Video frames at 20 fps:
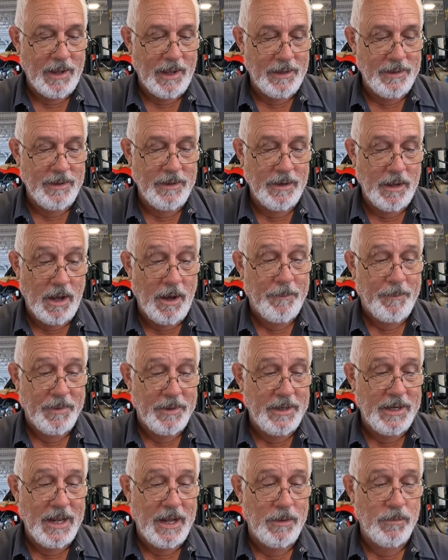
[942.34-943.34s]
and up
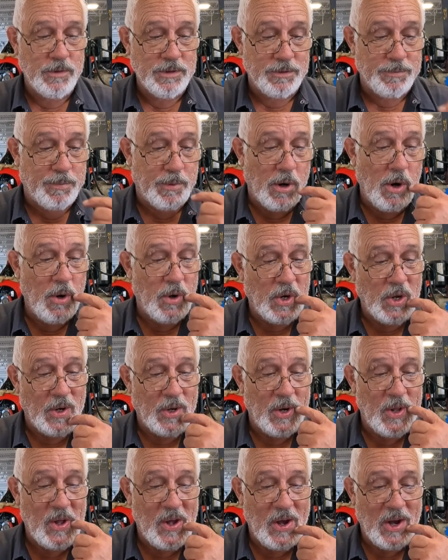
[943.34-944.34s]
and down was
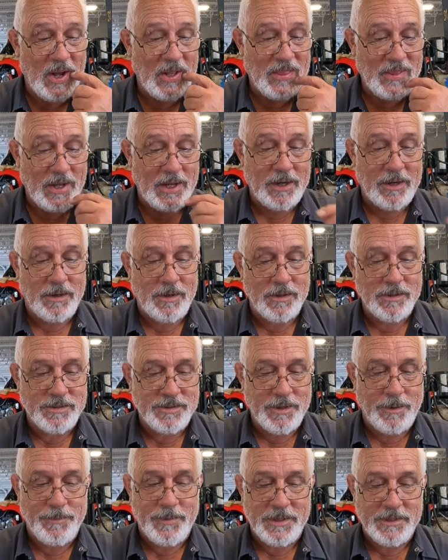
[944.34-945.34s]
broken. I thought I heard
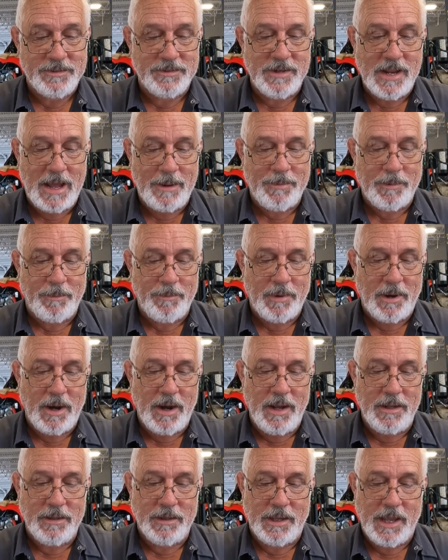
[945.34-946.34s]
something snap or
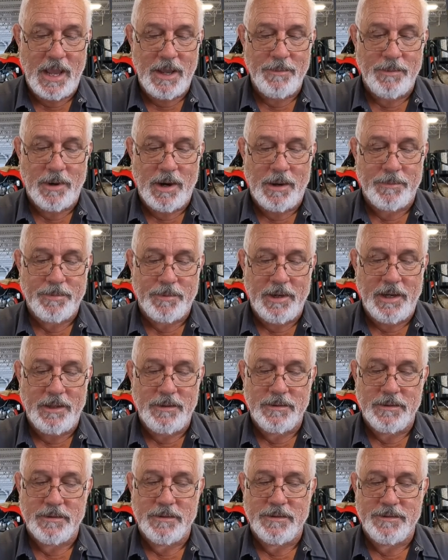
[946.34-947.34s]
bind. The cable
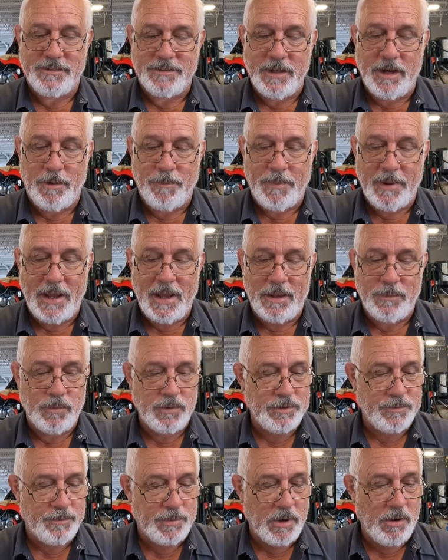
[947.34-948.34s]
operated and the nacelle pad
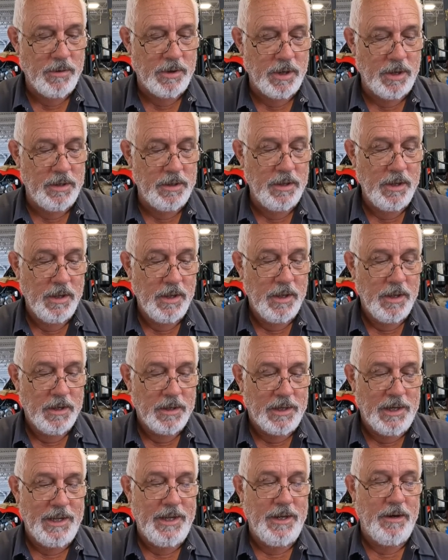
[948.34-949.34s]
was broken
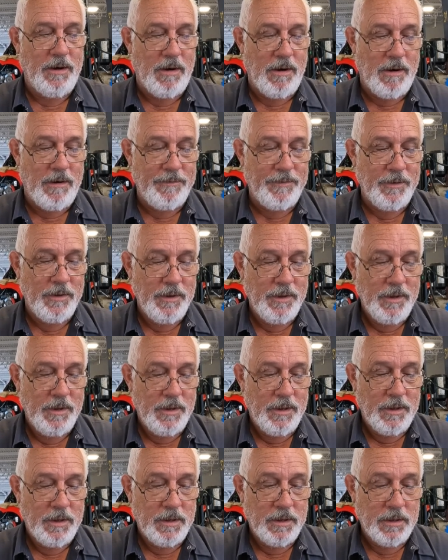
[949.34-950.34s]
clean off
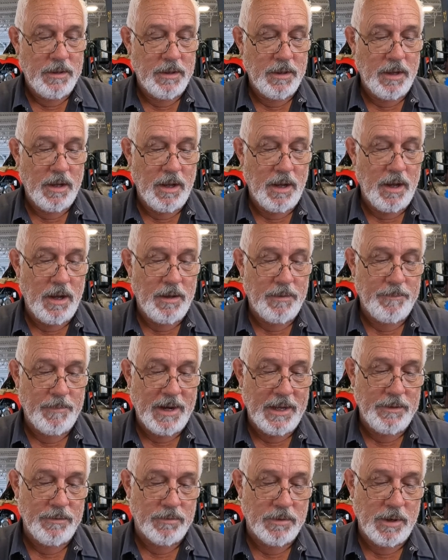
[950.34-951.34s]

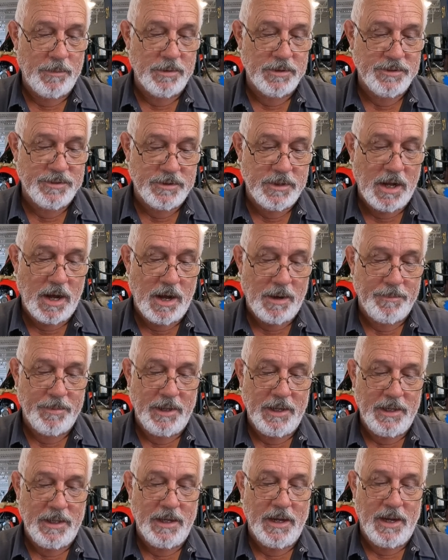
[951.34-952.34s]
by the rubber stop.
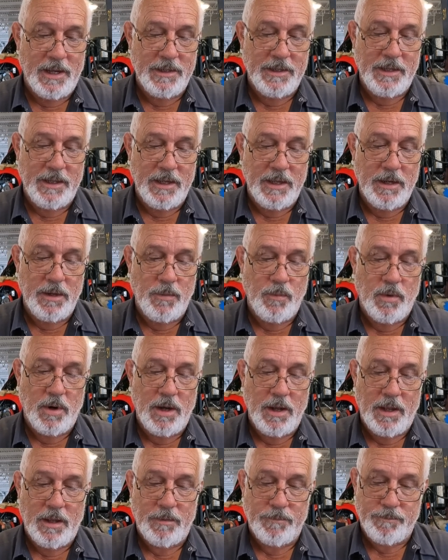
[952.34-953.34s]
Any idea
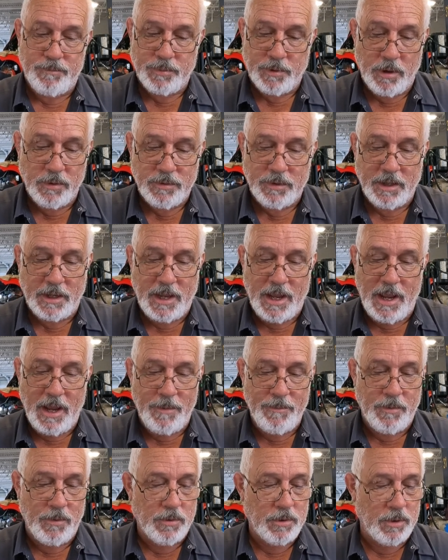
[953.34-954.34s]
what broke the
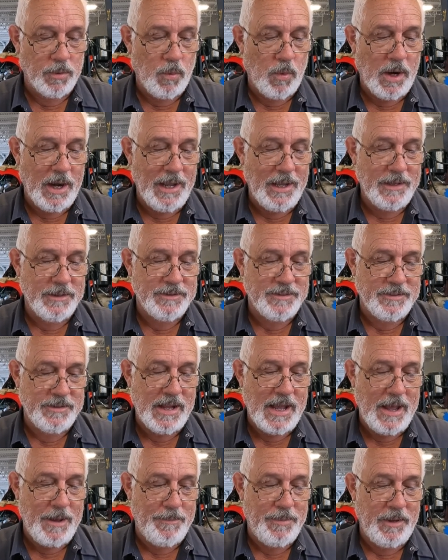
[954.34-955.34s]
cable or why it's
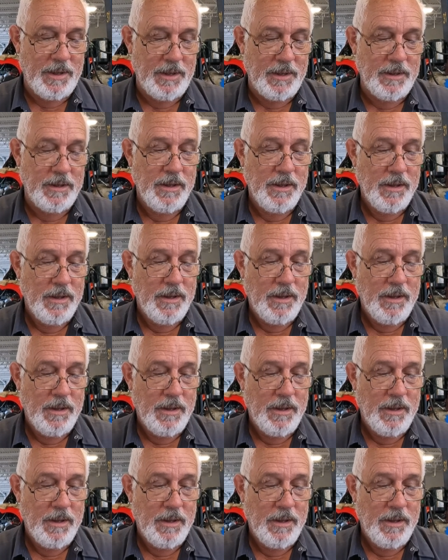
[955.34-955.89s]
snapping?